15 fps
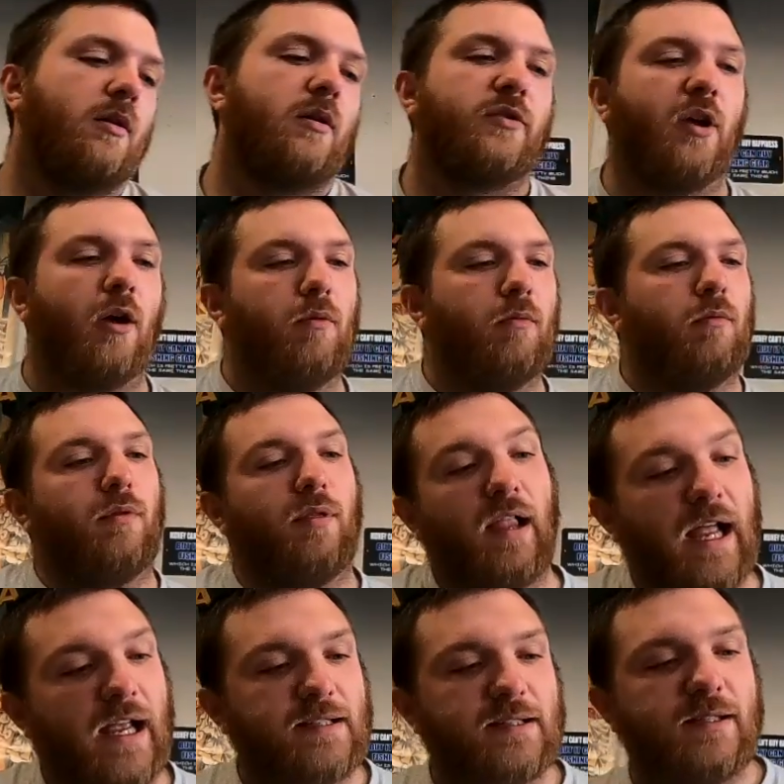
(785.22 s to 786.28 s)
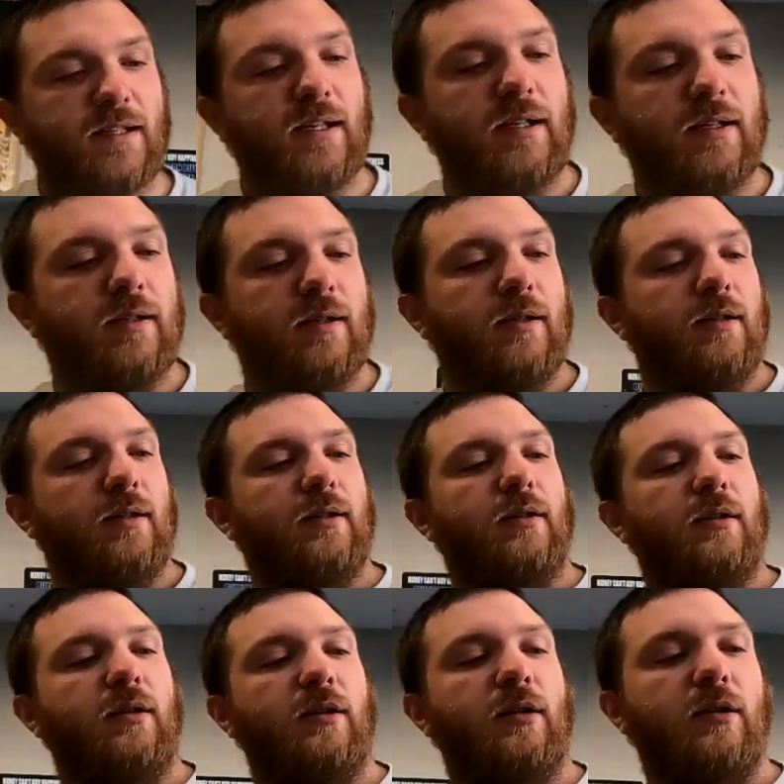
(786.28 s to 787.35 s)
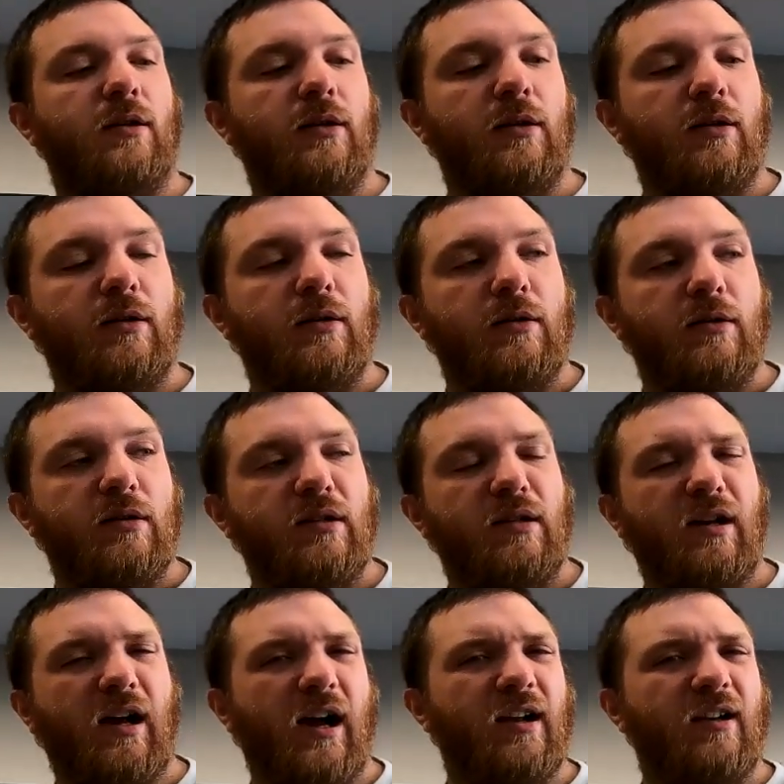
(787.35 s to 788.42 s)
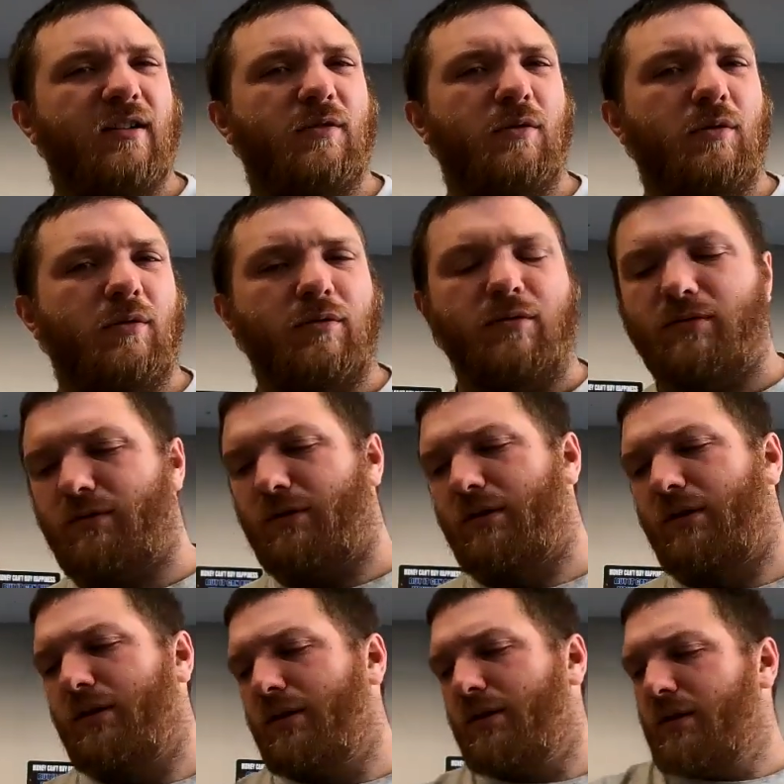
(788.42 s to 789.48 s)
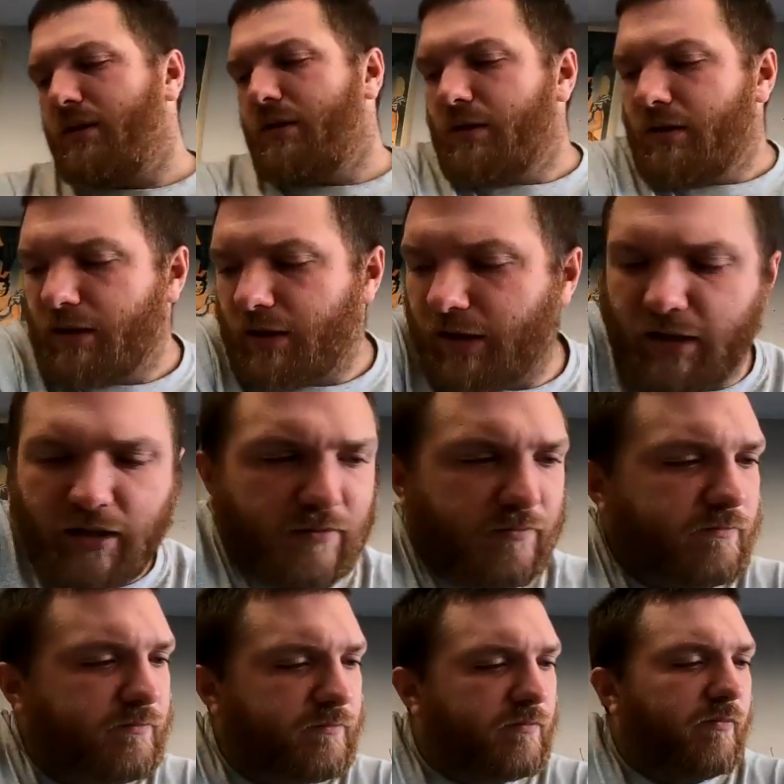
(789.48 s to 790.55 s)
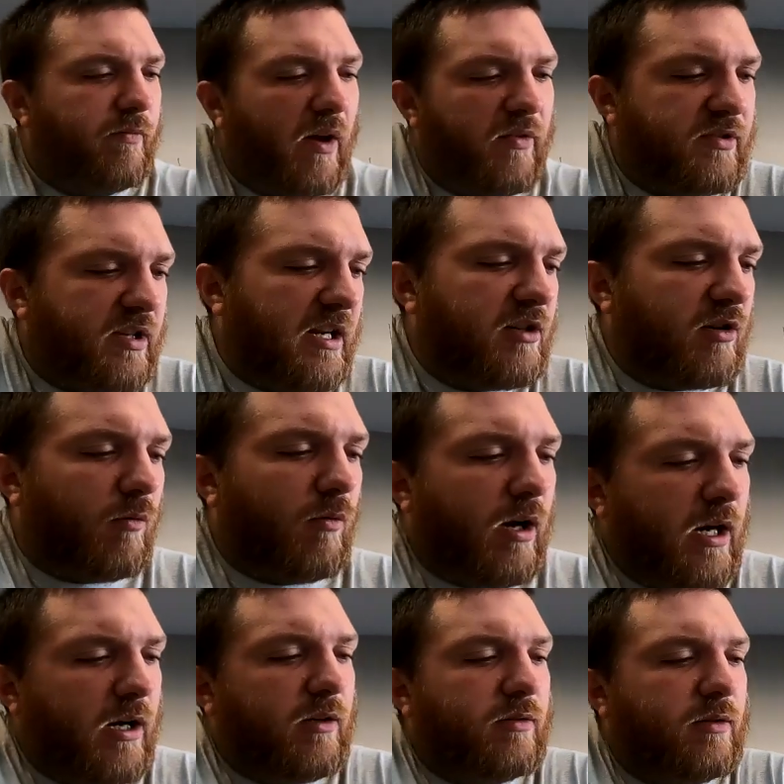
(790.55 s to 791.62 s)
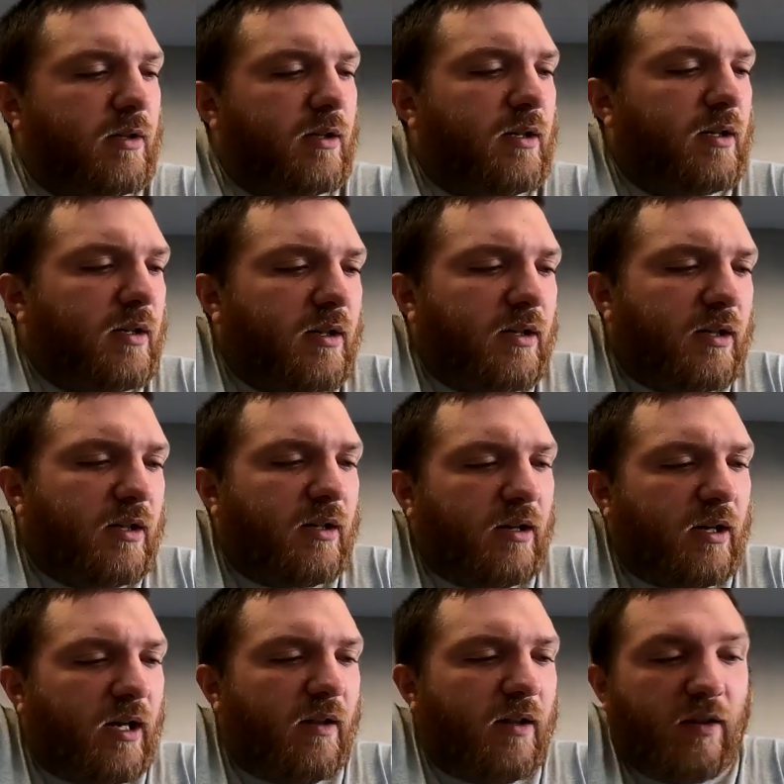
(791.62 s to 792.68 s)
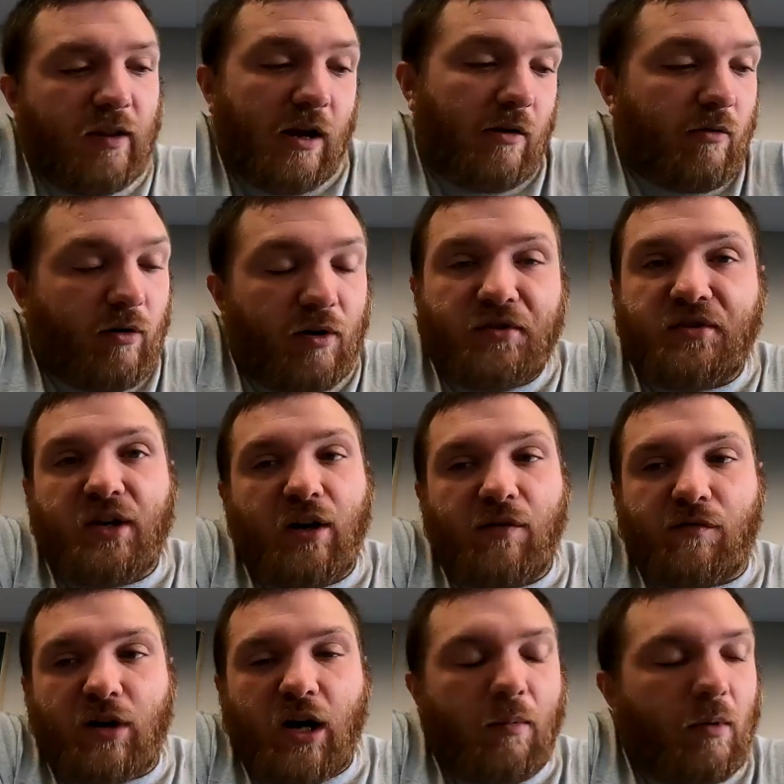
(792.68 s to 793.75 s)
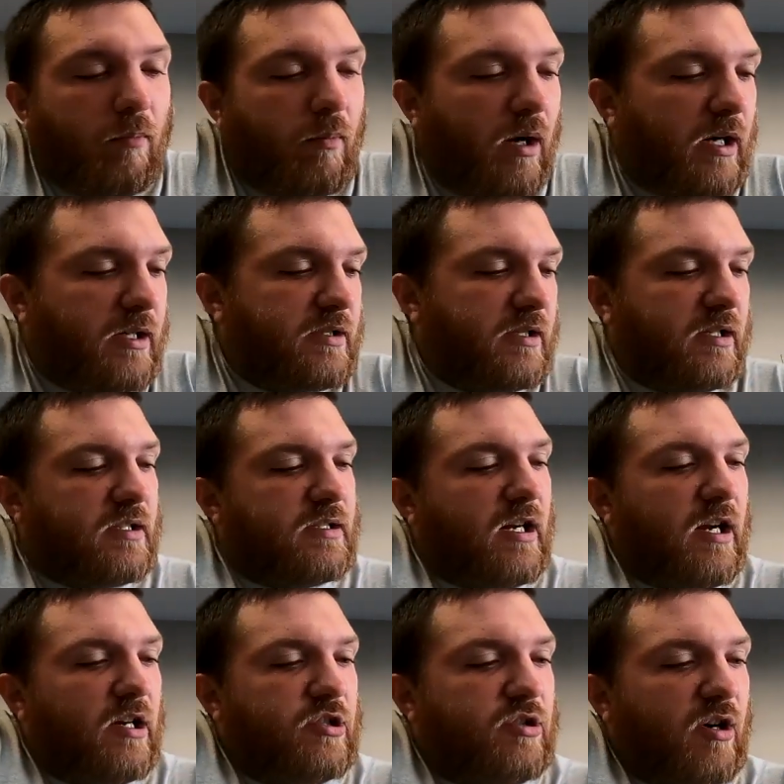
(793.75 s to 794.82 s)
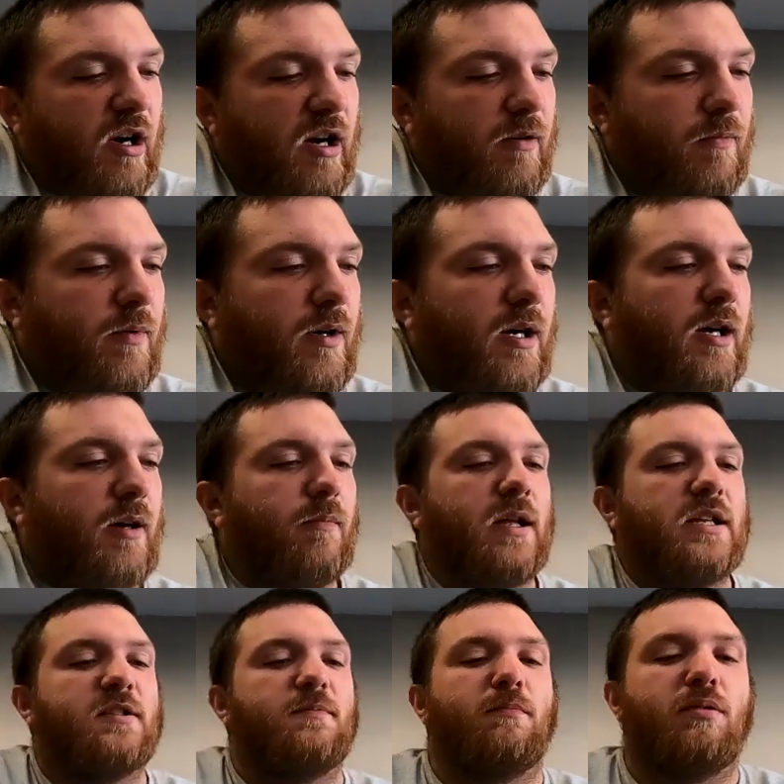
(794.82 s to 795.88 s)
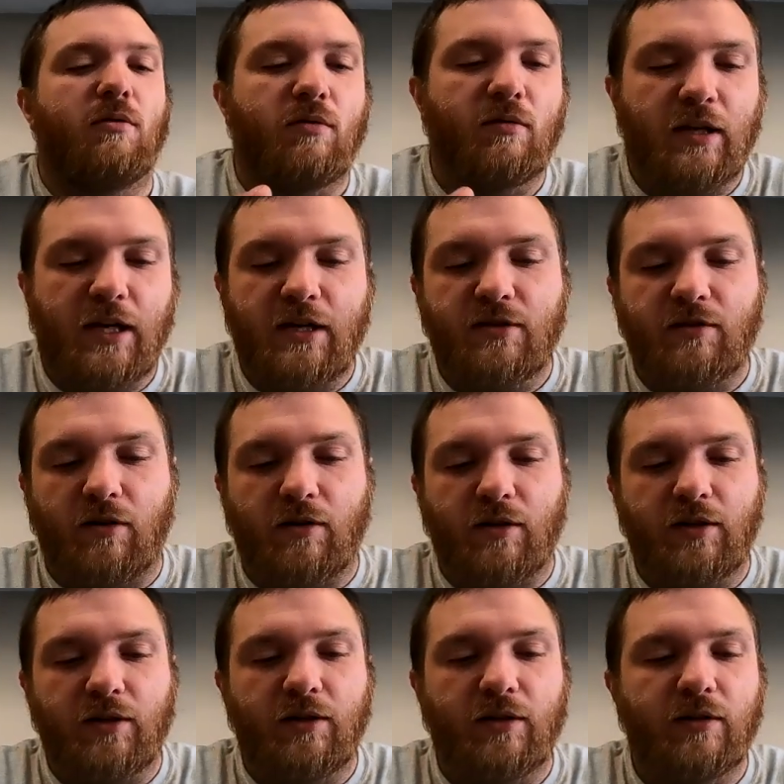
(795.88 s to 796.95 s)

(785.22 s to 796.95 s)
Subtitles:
So last thing, kind of cool. I've seen these a while, and then they were on sale for a couple bucks. I decided to try them. These are